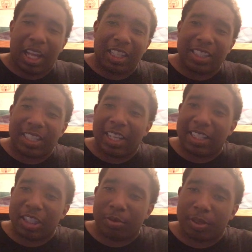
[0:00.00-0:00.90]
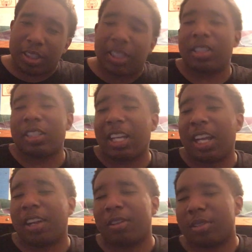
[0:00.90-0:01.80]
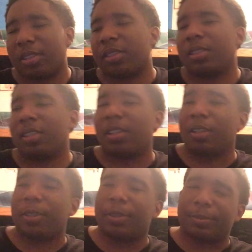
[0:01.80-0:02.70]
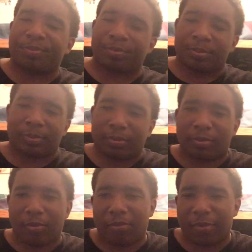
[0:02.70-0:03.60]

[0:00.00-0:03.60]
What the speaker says: I just can't deal with it. Now, you